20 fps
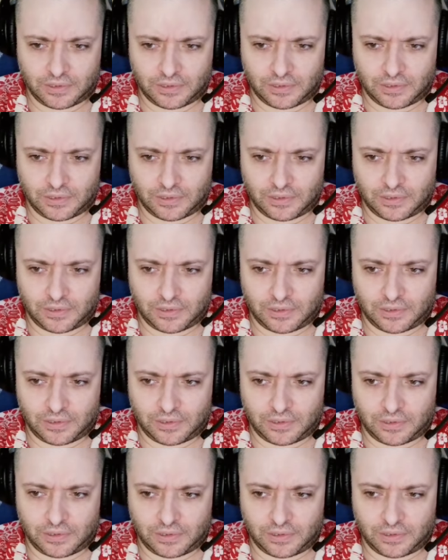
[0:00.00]

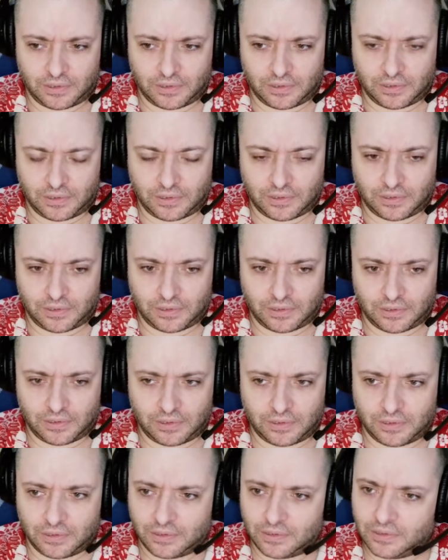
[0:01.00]

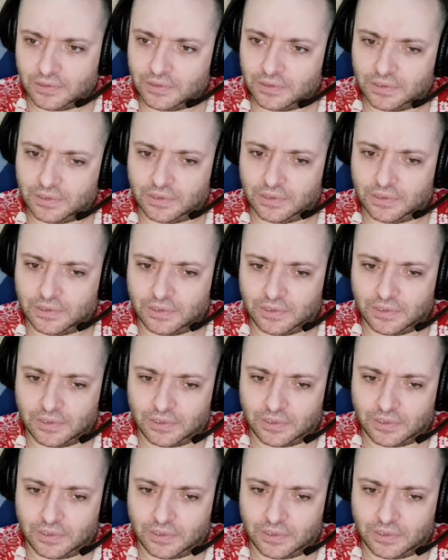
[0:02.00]
Nothing is said.